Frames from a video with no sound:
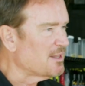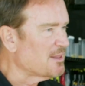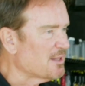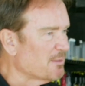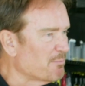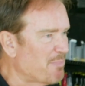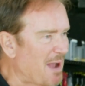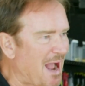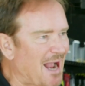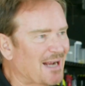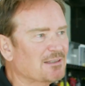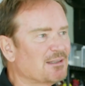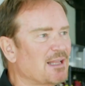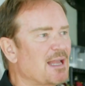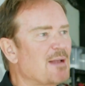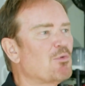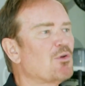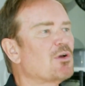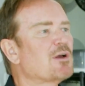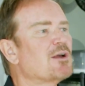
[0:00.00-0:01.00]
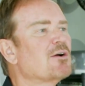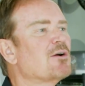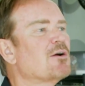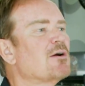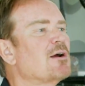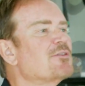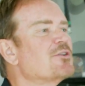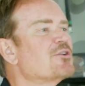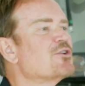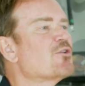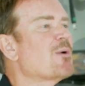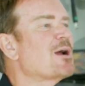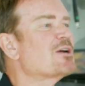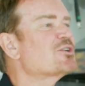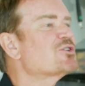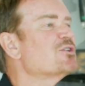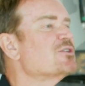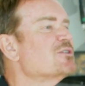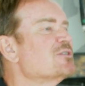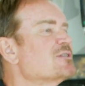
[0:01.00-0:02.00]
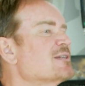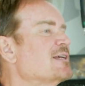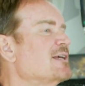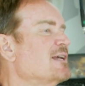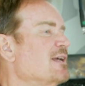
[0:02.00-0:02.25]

the back label here on the directions,